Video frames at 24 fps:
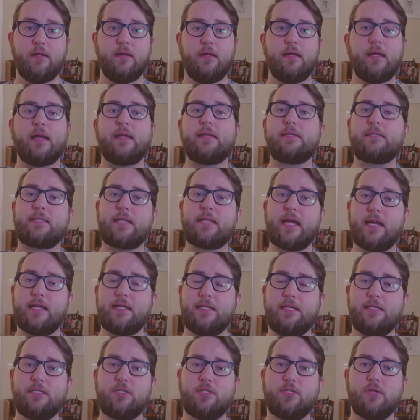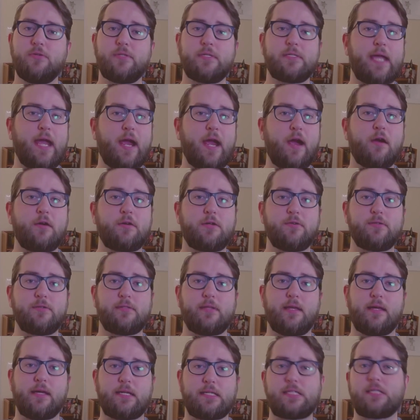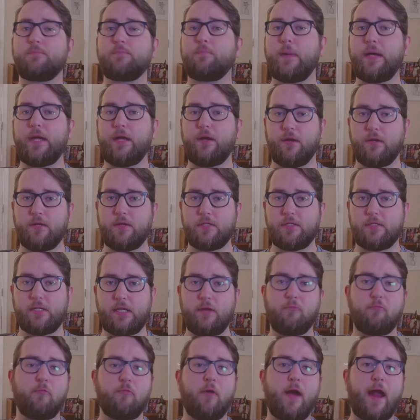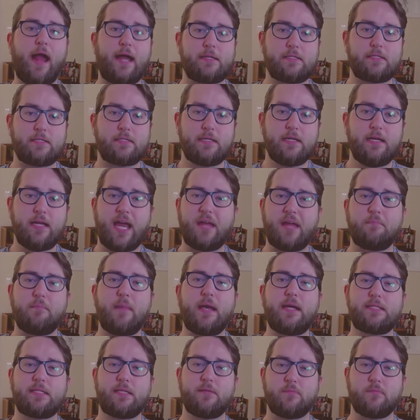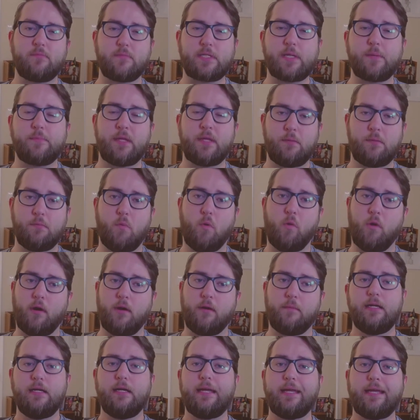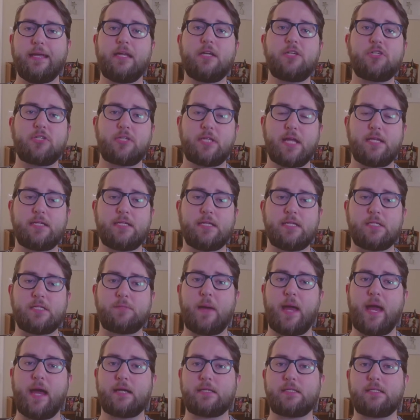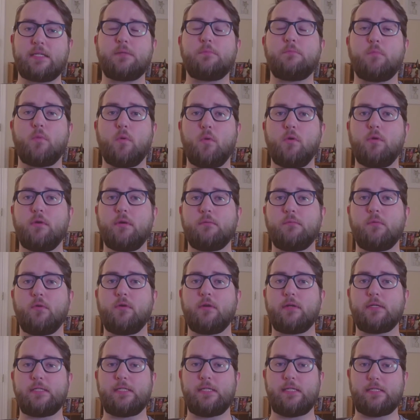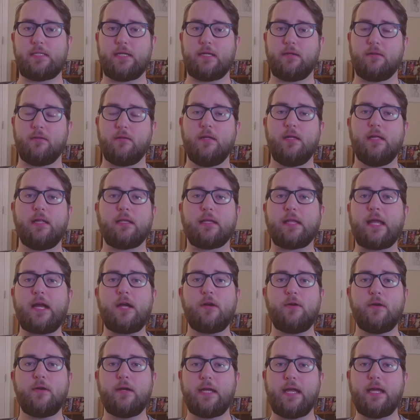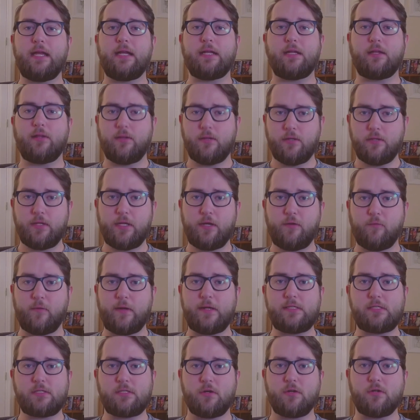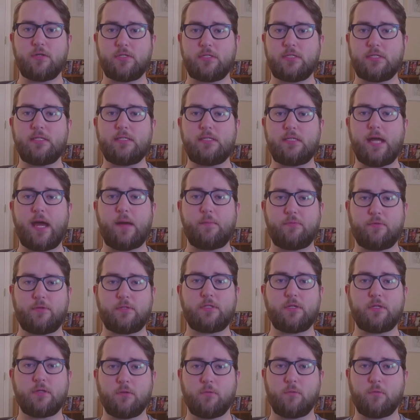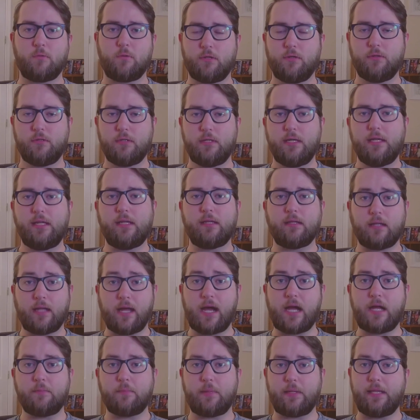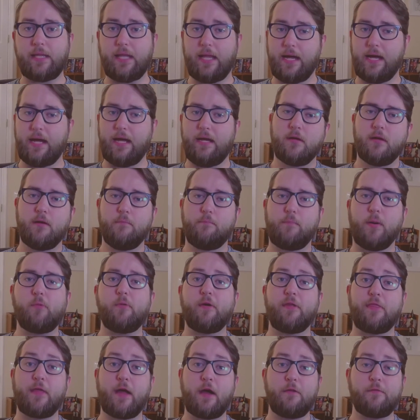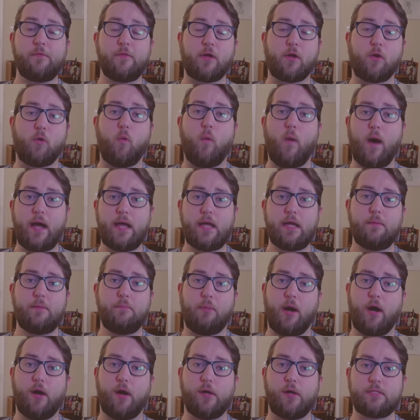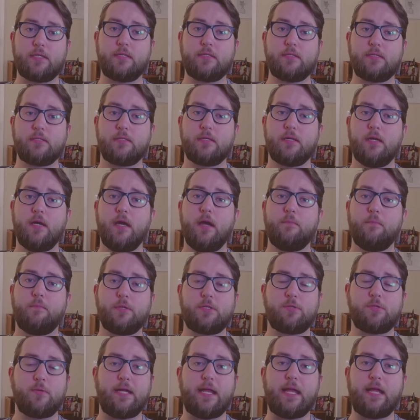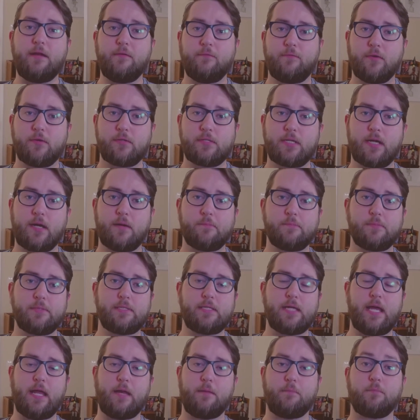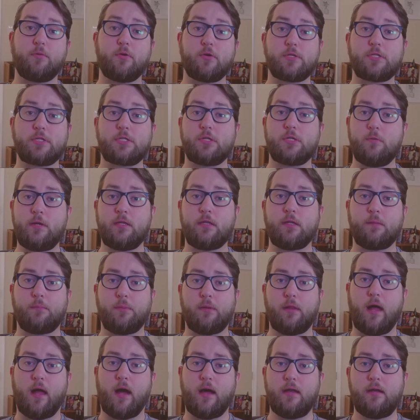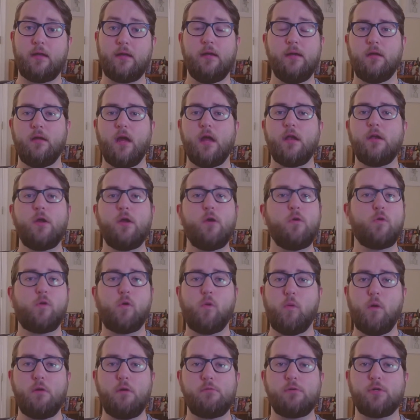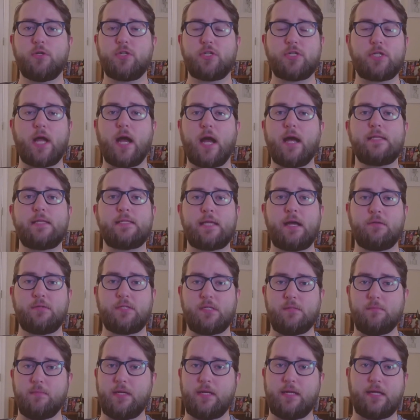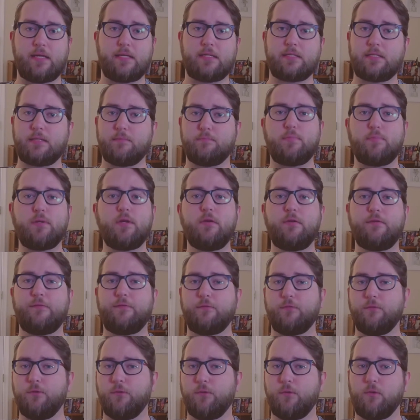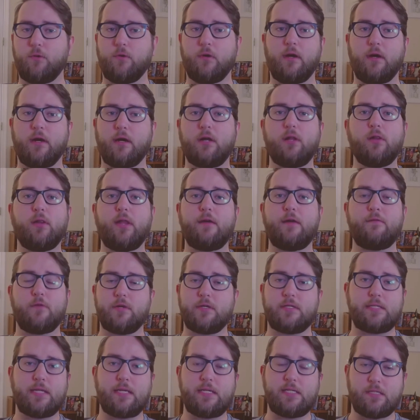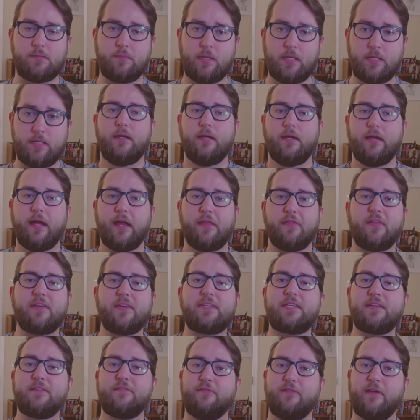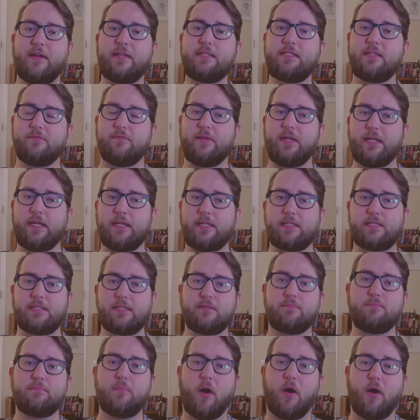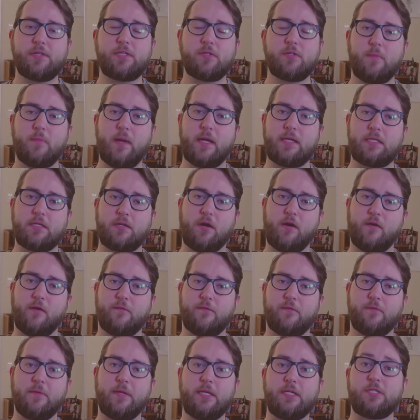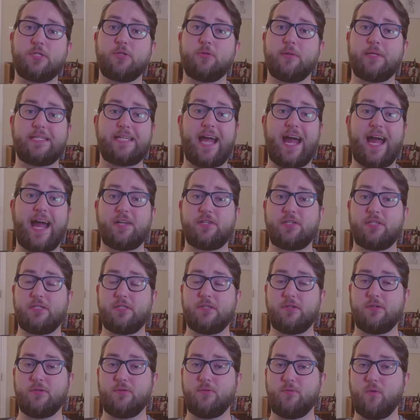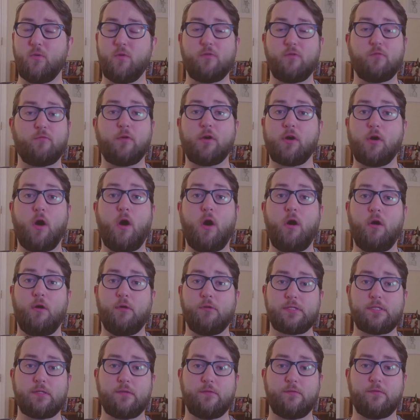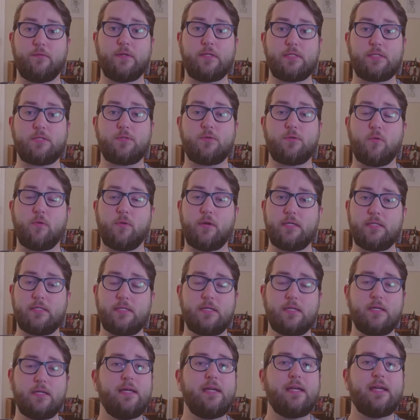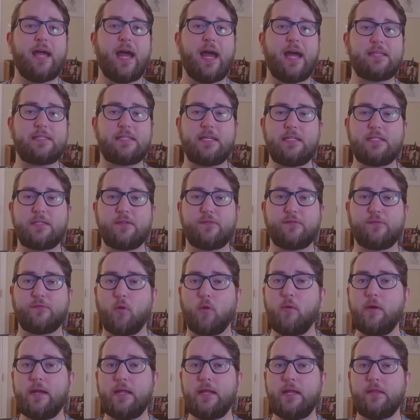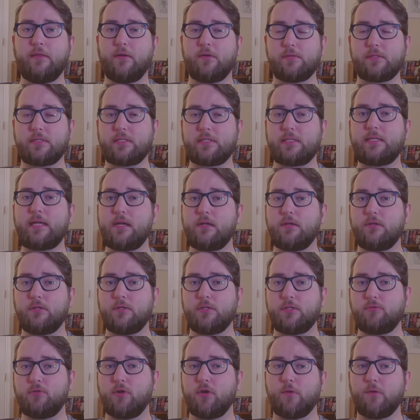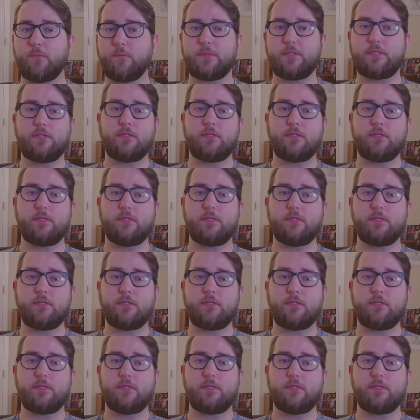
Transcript: Instead, he chooses characters like spiders and rats, and makes them something more. Each sentence packs in more and more detail, layering in clearly researched depth to the world, line by line. But without the quiet pauses between info dumps and pursuing the plot, no quote shines out to me as beautiful or a clever sentiment. This inventiveness also makes it hard for me to attach to or recall some of his stories, as he's avoiding those standard tropes.